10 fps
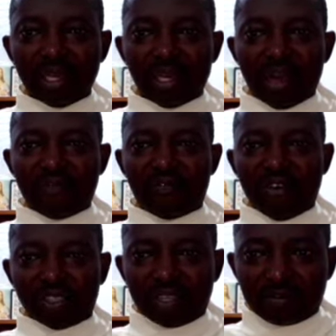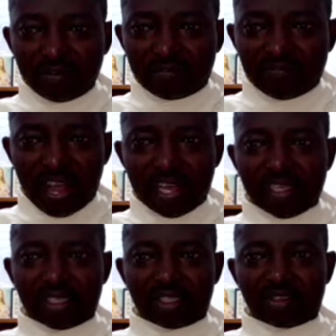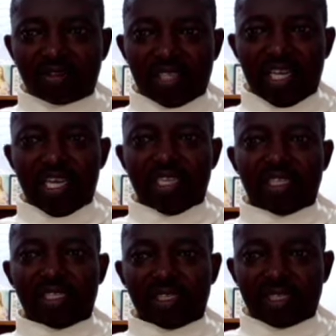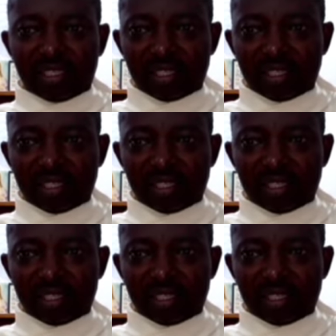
I fought the good fight to the end.